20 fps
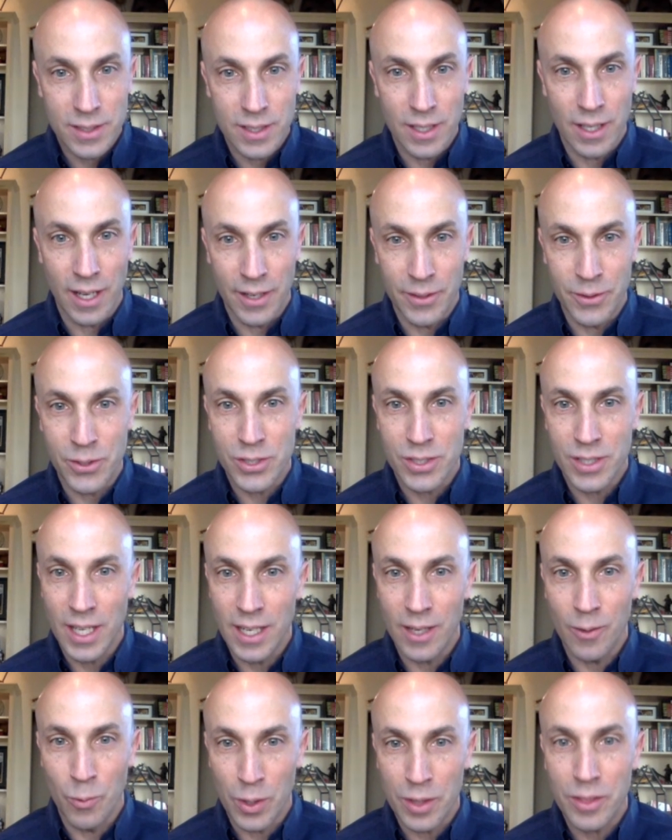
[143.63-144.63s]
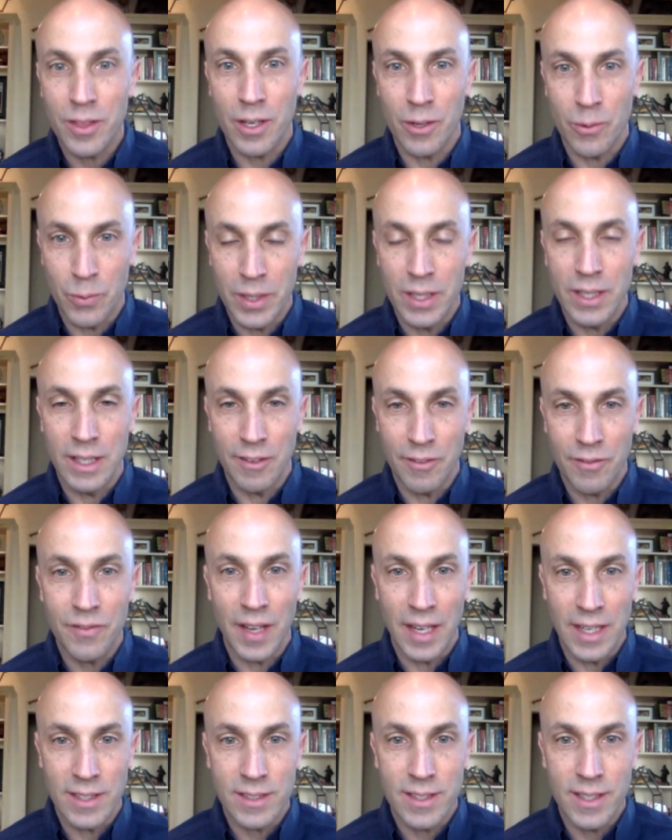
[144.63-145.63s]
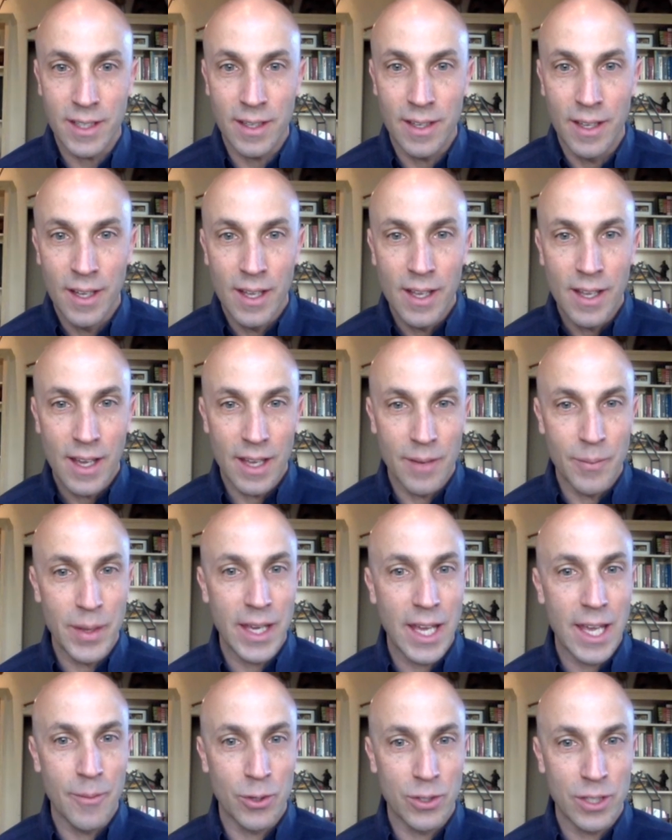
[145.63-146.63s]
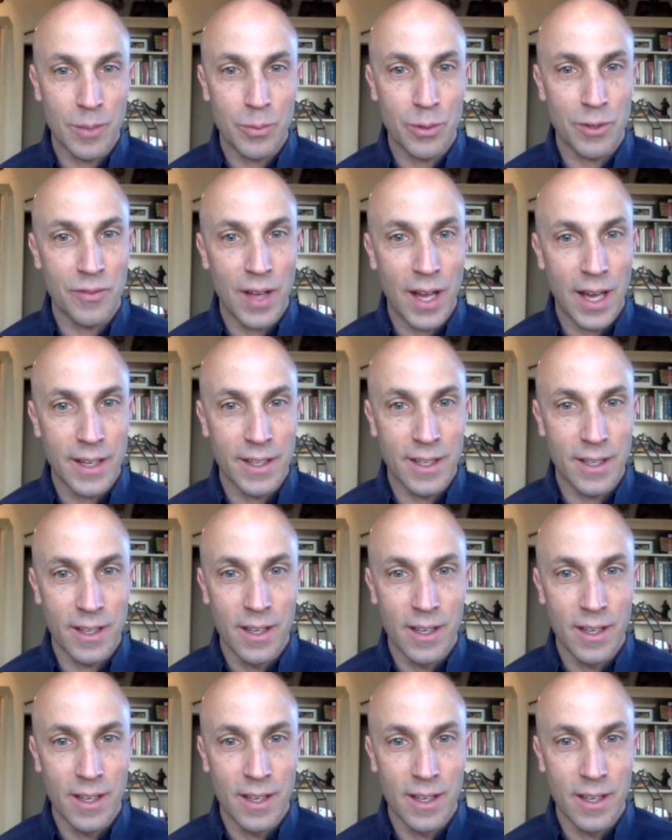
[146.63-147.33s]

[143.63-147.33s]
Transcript: understanding what they're really facing and being able to provide